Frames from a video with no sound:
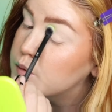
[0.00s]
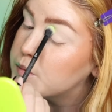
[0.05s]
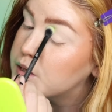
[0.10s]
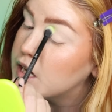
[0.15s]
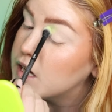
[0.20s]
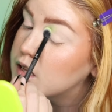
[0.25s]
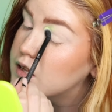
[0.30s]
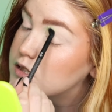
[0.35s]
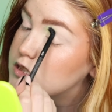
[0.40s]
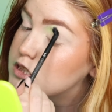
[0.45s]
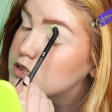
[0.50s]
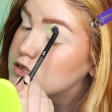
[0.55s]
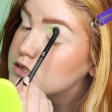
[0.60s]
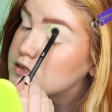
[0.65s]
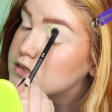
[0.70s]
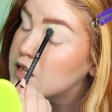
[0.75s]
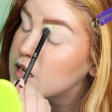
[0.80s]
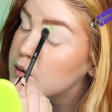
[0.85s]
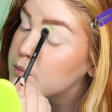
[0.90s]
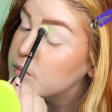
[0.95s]
I'm kind of just
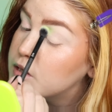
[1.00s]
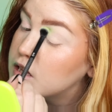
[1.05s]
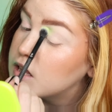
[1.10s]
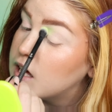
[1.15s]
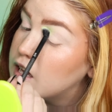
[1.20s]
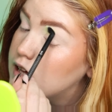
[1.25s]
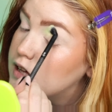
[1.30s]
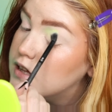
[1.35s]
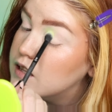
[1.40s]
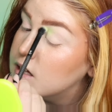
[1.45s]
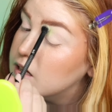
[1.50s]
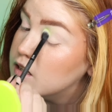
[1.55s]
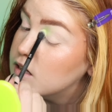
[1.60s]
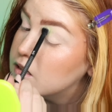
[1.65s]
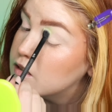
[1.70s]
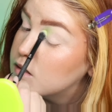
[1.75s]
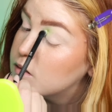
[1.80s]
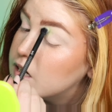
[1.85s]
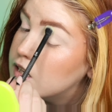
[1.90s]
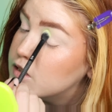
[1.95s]
stamping that
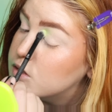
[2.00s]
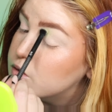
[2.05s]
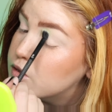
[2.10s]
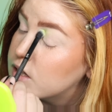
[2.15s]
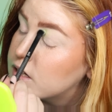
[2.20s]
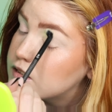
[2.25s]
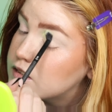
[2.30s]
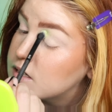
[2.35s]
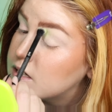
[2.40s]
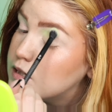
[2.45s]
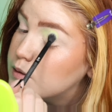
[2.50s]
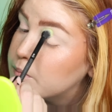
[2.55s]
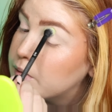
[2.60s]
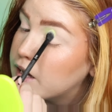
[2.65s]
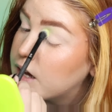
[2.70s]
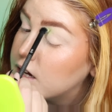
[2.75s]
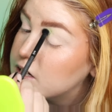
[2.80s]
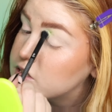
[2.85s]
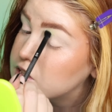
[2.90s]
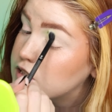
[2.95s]
in. I do like to keep my
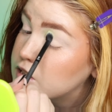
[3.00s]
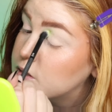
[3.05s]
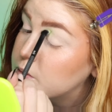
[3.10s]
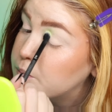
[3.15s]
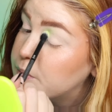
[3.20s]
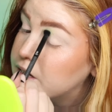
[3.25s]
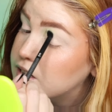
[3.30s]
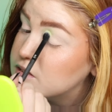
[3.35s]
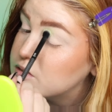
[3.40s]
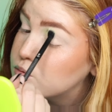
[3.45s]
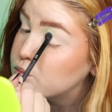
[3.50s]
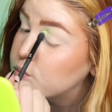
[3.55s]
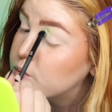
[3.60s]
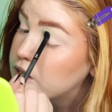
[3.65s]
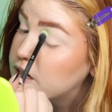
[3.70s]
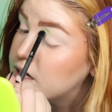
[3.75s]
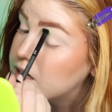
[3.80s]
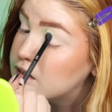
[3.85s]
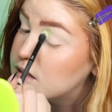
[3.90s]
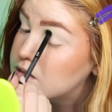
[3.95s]
eyeshadow base
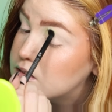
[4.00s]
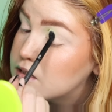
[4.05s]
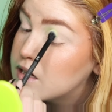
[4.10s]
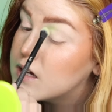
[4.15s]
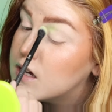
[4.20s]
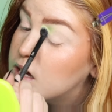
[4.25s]
wet.